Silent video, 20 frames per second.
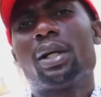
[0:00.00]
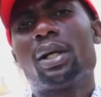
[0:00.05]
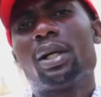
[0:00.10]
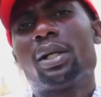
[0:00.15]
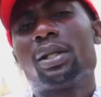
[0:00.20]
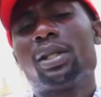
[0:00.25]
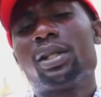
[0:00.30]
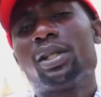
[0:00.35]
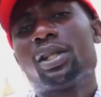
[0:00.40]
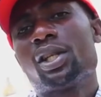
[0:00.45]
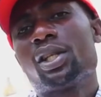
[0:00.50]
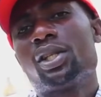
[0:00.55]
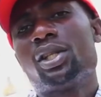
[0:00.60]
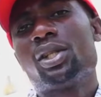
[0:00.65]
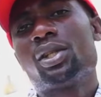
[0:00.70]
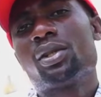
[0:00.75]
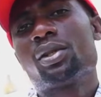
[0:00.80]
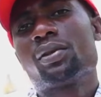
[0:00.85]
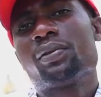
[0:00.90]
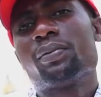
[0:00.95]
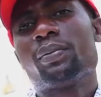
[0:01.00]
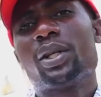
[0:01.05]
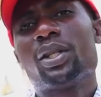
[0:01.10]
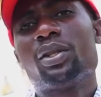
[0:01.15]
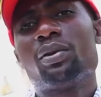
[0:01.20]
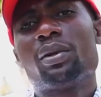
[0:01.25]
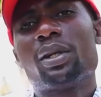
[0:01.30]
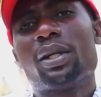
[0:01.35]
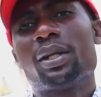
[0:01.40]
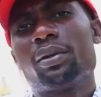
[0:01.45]
10 kgs of
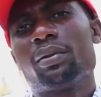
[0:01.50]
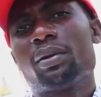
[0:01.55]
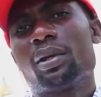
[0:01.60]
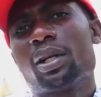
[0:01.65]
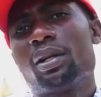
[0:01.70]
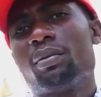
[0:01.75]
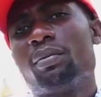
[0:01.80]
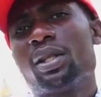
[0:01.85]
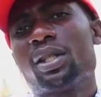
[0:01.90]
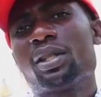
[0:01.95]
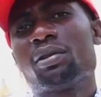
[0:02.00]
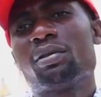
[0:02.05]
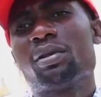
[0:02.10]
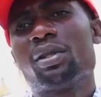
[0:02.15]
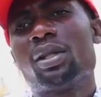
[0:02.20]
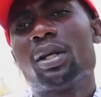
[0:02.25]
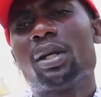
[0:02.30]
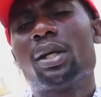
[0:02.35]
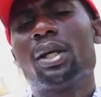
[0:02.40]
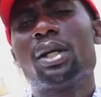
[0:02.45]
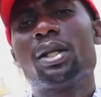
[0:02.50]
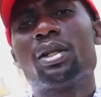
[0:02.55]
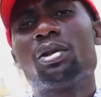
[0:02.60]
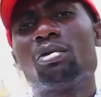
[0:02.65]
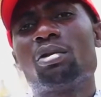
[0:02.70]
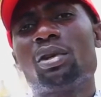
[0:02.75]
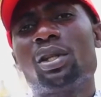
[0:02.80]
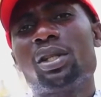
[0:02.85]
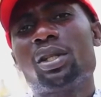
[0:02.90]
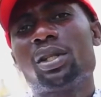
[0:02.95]
manure. You can mix with
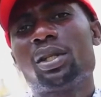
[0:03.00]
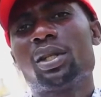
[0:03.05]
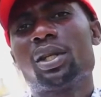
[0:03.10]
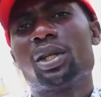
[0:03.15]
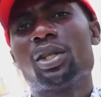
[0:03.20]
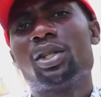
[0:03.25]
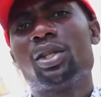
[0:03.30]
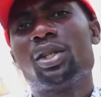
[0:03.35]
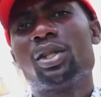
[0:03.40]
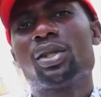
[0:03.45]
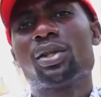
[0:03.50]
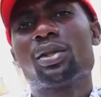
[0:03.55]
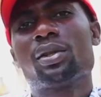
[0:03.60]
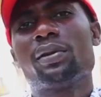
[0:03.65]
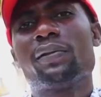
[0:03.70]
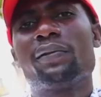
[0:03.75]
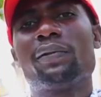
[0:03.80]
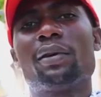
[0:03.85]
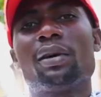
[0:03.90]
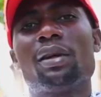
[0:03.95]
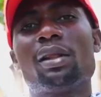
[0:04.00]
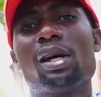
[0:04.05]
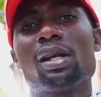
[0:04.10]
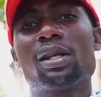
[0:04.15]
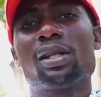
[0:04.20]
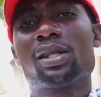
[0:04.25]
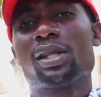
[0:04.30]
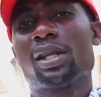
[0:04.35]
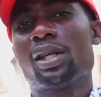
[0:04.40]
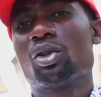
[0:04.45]
20 kgs of
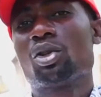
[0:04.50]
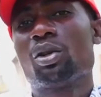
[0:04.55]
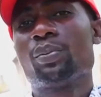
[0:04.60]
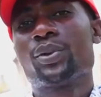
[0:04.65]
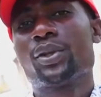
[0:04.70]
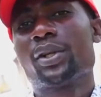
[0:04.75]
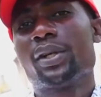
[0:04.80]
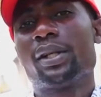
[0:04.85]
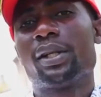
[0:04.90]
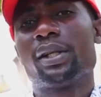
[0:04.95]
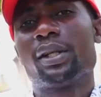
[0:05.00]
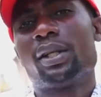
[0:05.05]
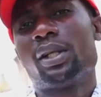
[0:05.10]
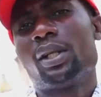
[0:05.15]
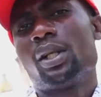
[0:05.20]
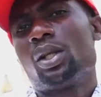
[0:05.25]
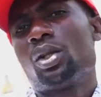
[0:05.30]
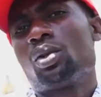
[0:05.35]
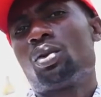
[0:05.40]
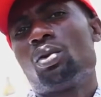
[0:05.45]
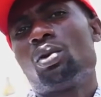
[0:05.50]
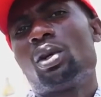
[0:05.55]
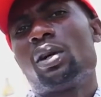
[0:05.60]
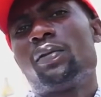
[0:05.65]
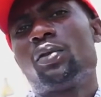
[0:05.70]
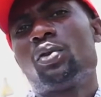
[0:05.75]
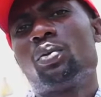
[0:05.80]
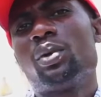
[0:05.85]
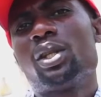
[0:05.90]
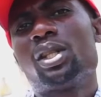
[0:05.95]
topsoil. So you have
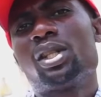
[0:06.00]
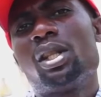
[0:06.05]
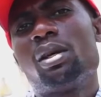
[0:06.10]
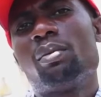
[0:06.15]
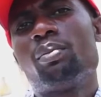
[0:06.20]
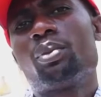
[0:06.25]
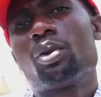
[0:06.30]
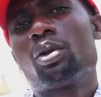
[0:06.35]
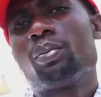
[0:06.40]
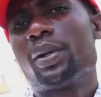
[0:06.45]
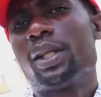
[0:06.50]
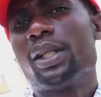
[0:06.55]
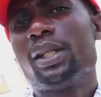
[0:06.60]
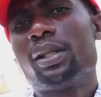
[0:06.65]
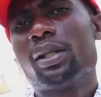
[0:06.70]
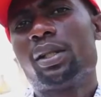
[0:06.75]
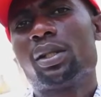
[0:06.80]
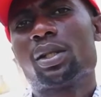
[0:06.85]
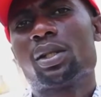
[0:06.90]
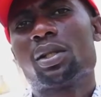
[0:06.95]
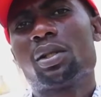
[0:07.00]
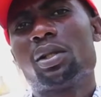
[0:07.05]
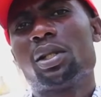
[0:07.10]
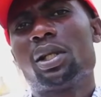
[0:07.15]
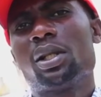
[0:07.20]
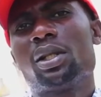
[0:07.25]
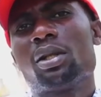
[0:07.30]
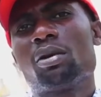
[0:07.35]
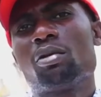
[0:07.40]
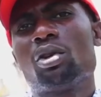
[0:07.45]
to mix them properly so
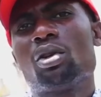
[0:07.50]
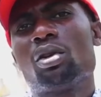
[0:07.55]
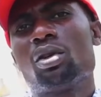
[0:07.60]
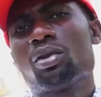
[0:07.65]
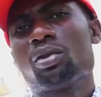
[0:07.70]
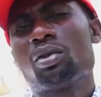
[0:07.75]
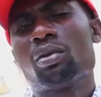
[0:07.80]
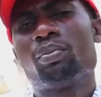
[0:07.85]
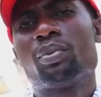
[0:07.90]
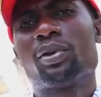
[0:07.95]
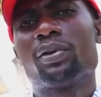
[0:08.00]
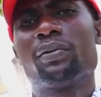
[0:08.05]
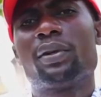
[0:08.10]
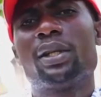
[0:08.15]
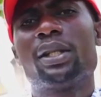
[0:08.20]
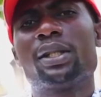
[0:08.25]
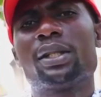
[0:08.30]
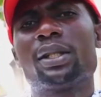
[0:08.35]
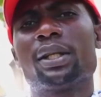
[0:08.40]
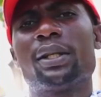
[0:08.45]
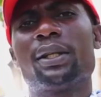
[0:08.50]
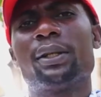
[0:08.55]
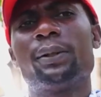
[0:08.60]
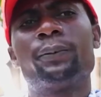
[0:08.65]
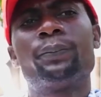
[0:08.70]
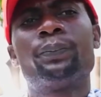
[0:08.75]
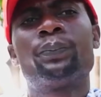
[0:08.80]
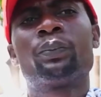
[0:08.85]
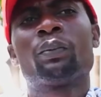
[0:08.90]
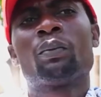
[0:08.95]
that we also prevent
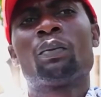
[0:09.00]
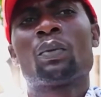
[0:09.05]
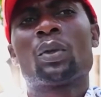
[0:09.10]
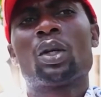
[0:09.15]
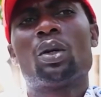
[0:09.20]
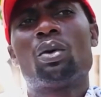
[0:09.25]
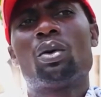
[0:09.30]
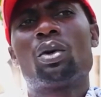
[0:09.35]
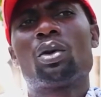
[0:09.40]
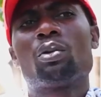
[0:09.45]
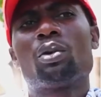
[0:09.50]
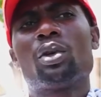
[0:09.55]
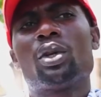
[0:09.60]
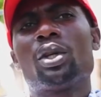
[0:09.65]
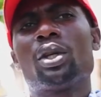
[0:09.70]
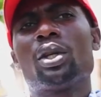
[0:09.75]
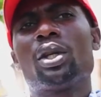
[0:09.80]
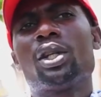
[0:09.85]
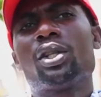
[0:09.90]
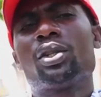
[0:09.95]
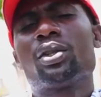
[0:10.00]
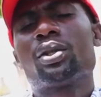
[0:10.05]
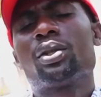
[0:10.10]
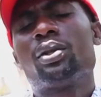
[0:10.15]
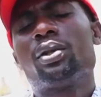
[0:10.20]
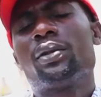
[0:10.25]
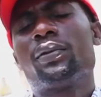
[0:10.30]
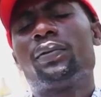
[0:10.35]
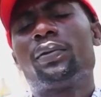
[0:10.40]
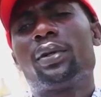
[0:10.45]
or we get rid
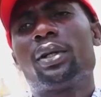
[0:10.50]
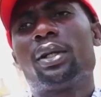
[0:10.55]
of